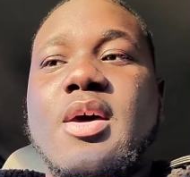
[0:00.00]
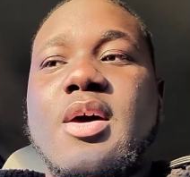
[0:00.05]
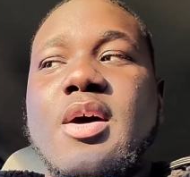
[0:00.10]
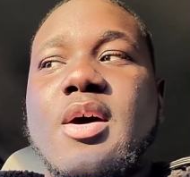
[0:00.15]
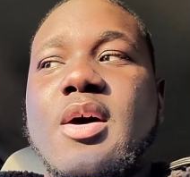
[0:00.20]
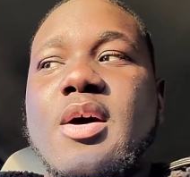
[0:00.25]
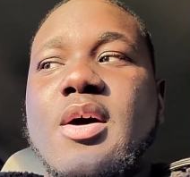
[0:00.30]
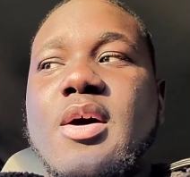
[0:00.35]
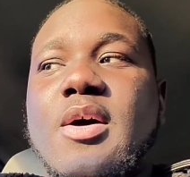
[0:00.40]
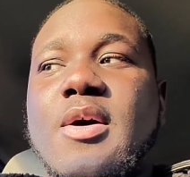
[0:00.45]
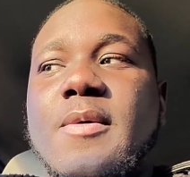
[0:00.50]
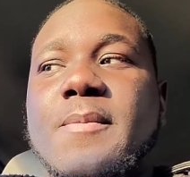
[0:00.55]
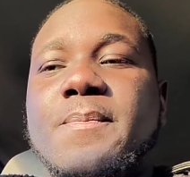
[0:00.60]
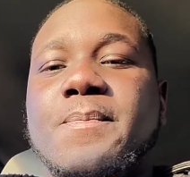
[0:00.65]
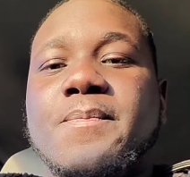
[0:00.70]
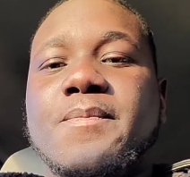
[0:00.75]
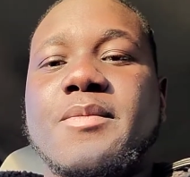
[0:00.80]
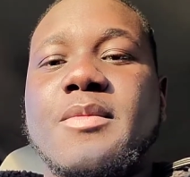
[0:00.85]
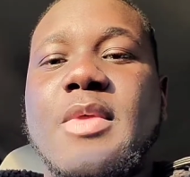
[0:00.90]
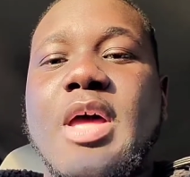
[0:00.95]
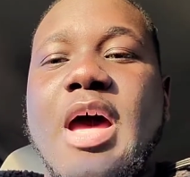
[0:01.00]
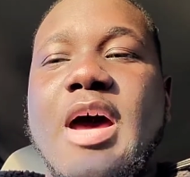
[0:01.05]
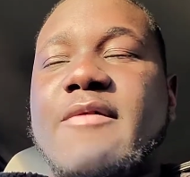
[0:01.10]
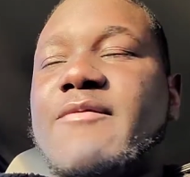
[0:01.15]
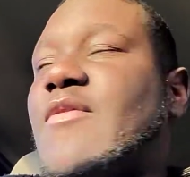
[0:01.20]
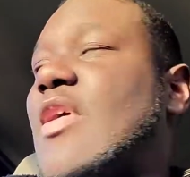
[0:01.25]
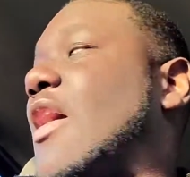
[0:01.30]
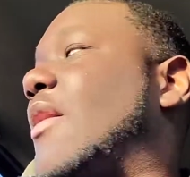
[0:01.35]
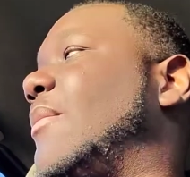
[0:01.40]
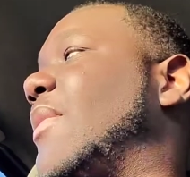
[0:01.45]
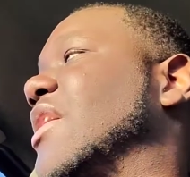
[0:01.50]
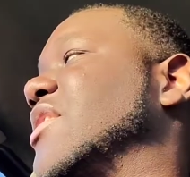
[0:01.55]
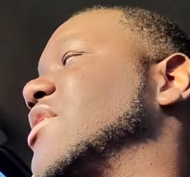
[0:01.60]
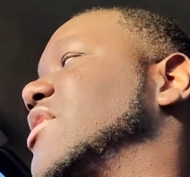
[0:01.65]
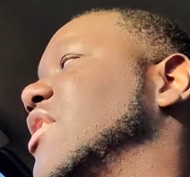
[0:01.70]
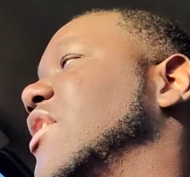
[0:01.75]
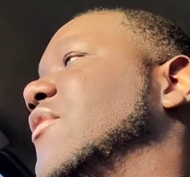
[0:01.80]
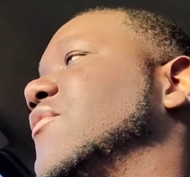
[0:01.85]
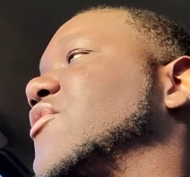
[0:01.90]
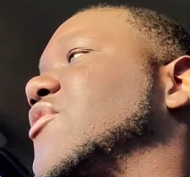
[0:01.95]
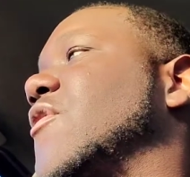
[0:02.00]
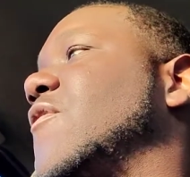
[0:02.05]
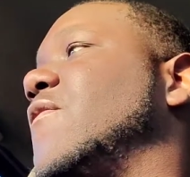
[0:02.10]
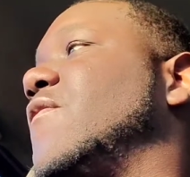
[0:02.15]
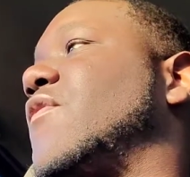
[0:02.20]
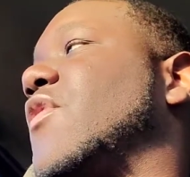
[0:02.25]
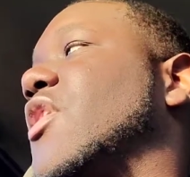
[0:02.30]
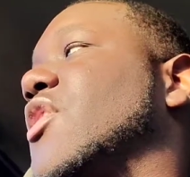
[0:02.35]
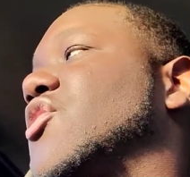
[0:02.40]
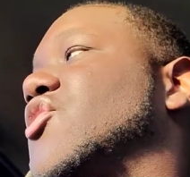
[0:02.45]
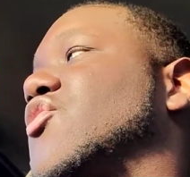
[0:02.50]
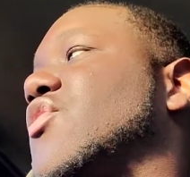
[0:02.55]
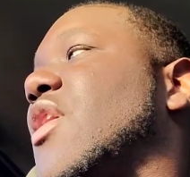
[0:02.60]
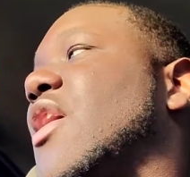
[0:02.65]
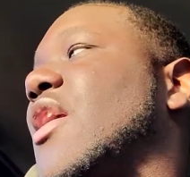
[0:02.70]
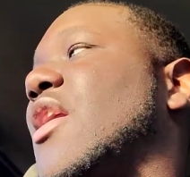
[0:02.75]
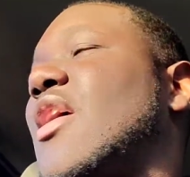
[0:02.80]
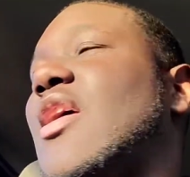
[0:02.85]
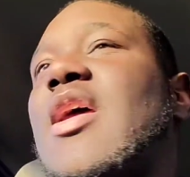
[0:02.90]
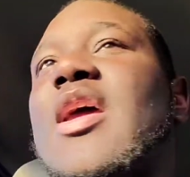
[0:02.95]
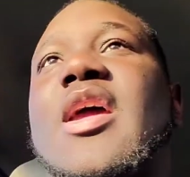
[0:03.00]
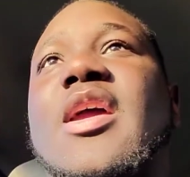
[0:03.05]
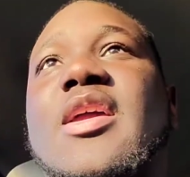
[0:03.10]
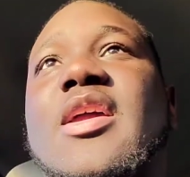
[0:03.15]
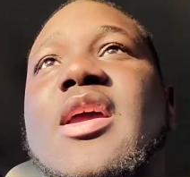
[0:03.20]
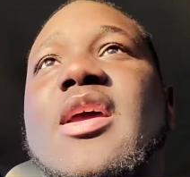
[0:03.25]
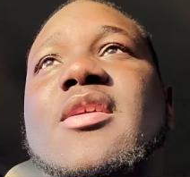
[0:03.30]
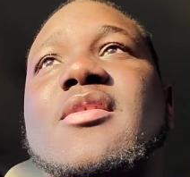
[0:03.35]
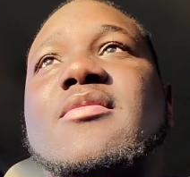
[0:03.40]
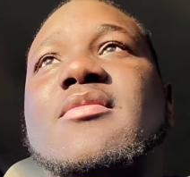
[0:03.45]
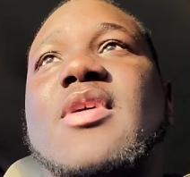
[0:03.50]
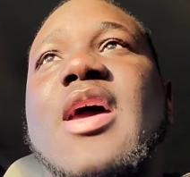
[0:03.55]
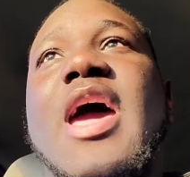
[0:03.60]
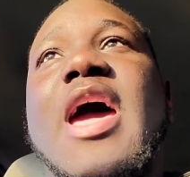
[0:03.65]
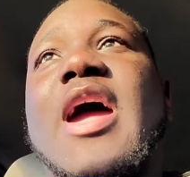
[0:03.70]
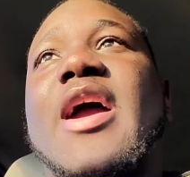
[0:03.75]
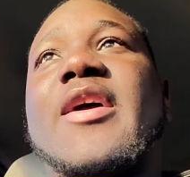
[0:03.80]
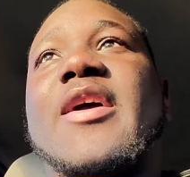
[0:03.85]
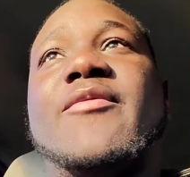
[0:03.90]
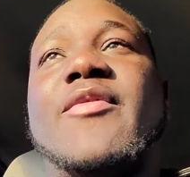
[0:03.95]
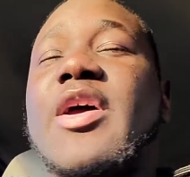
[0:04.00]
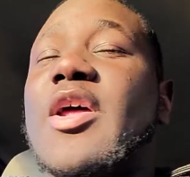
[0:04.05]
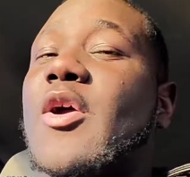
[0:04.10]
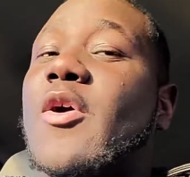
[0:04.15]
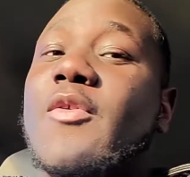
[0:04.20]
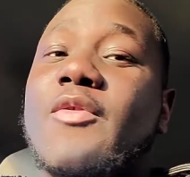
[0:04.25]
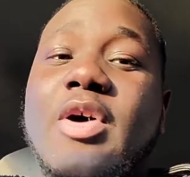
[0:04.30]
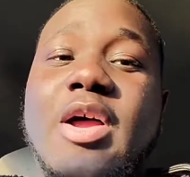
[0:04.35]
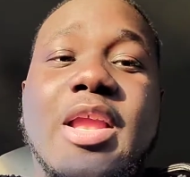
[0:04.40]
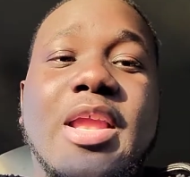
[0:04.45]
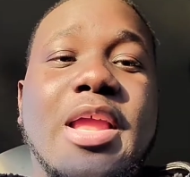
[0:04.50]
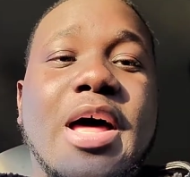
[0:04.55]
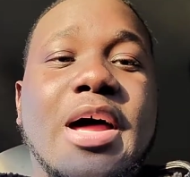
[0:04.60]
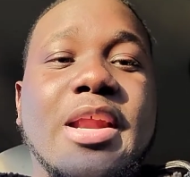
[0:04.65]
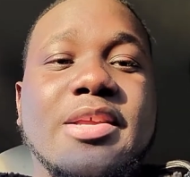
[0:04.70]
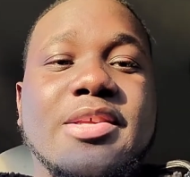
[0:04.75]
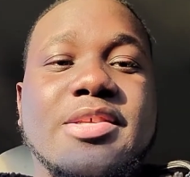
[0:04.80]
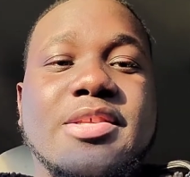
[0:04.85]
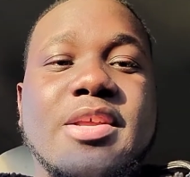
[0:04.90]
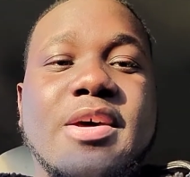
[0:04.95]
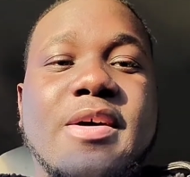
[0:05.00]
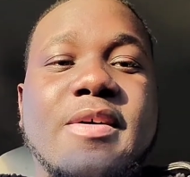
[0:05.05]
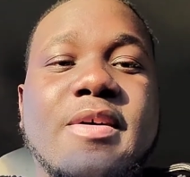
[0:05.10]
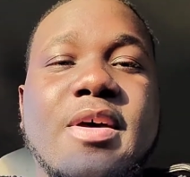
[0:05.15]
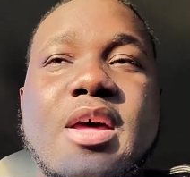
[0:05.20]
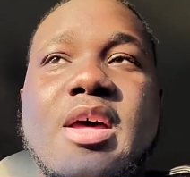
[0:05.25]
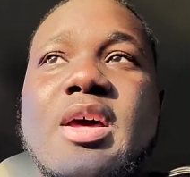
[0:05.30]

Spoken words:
I found myself so frustrated and getting aggravated over a lot of stuff.